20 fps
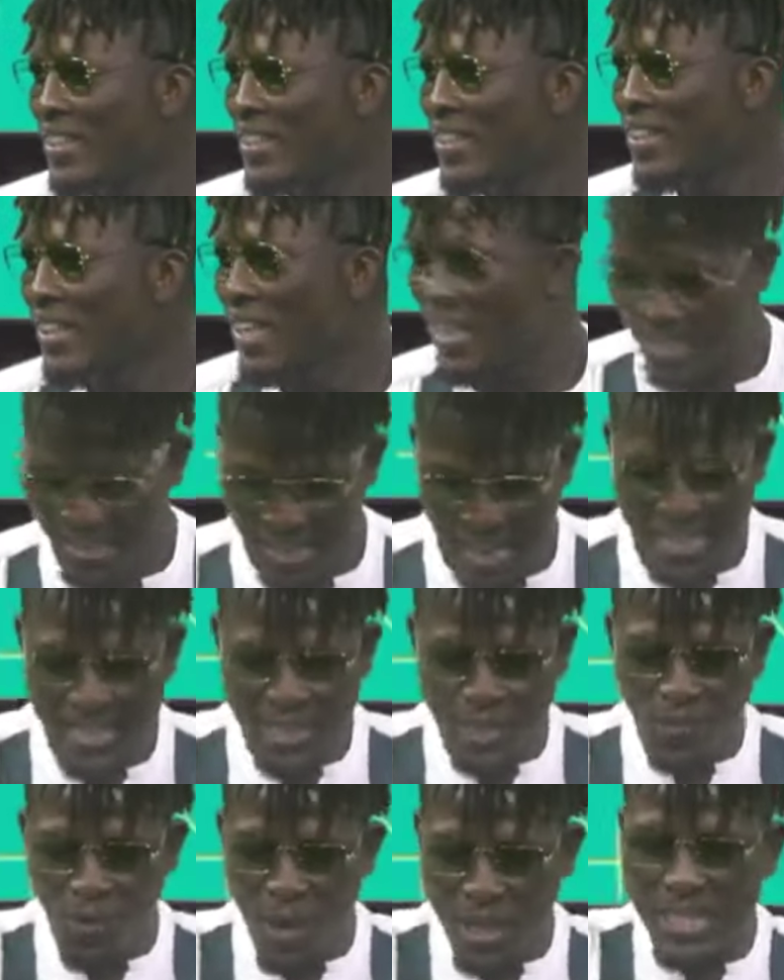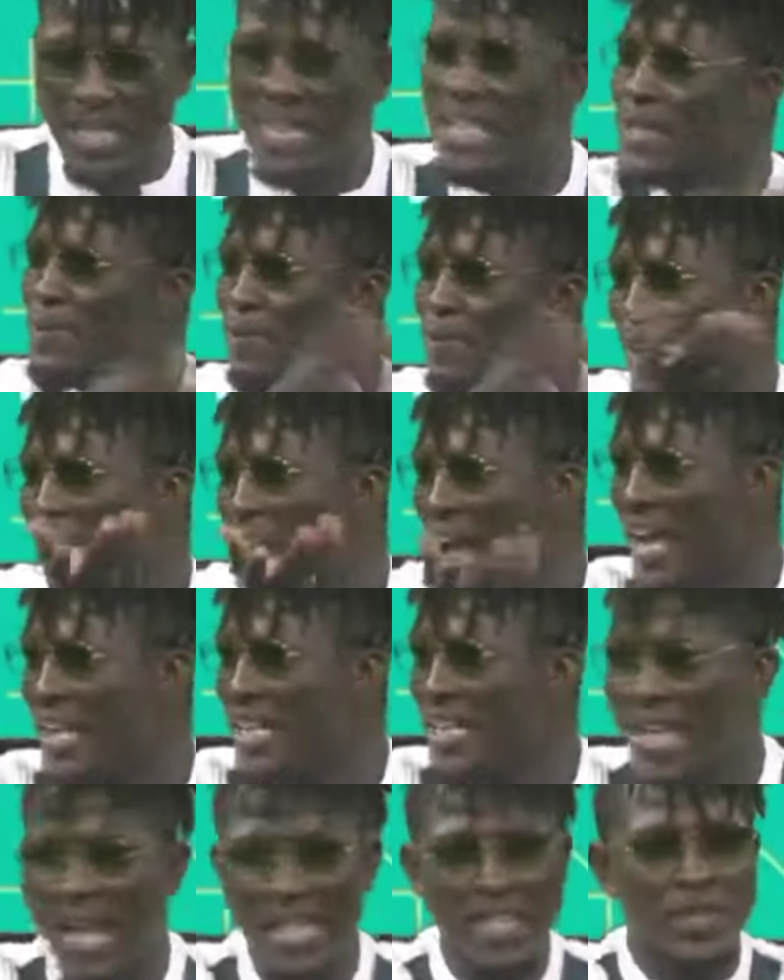That is what he is
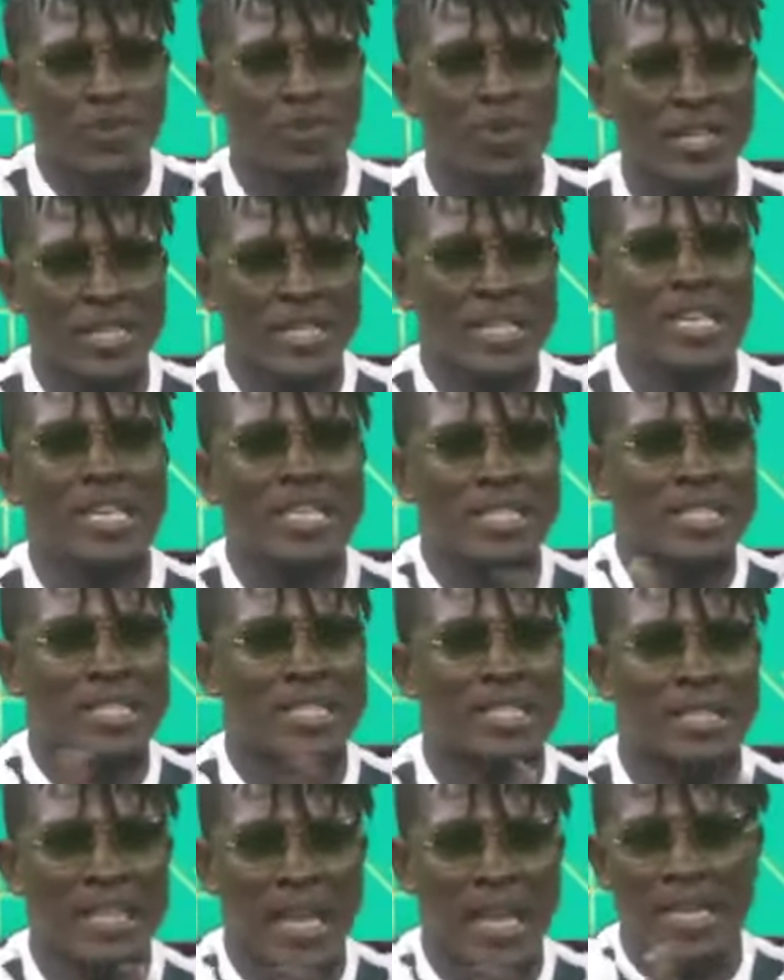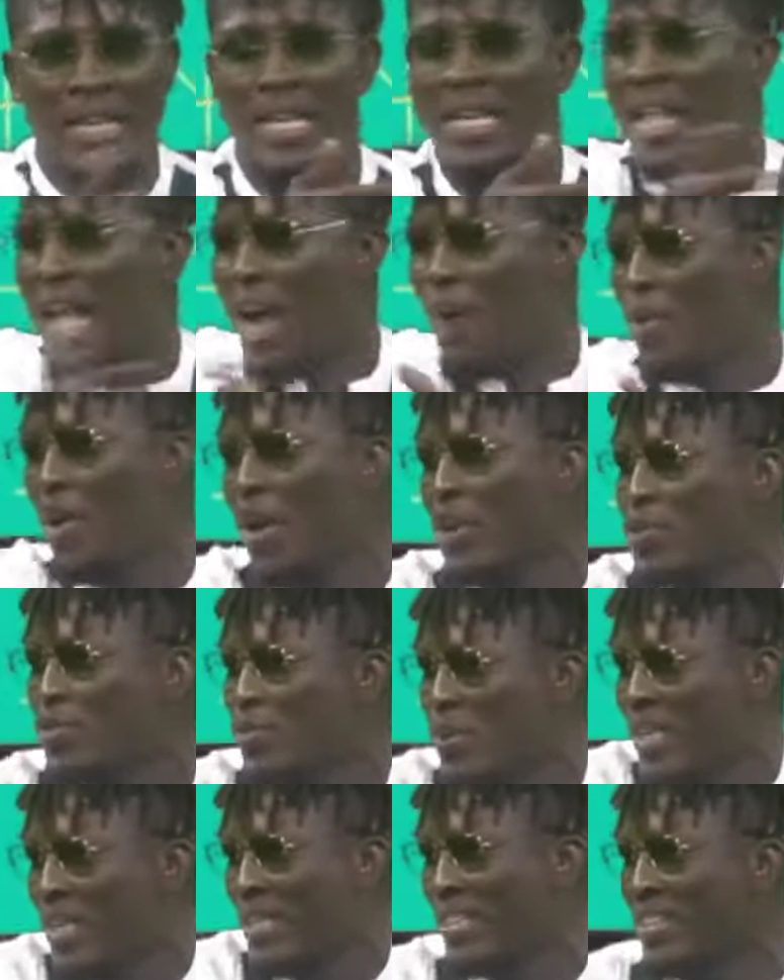flying. That is what he is taking awards
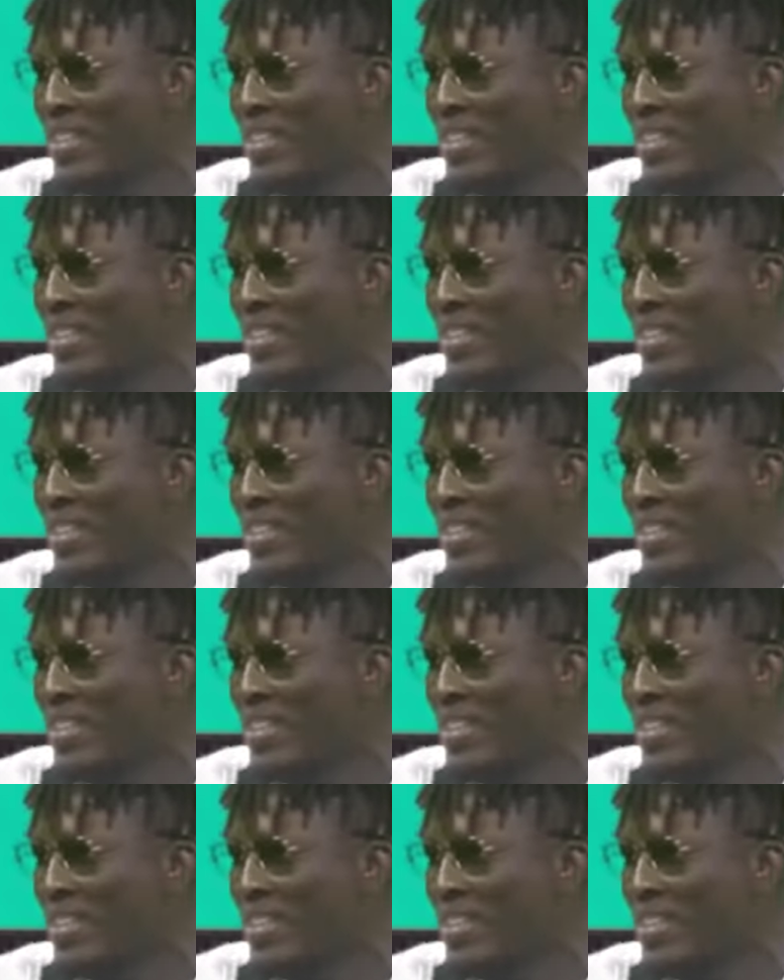with.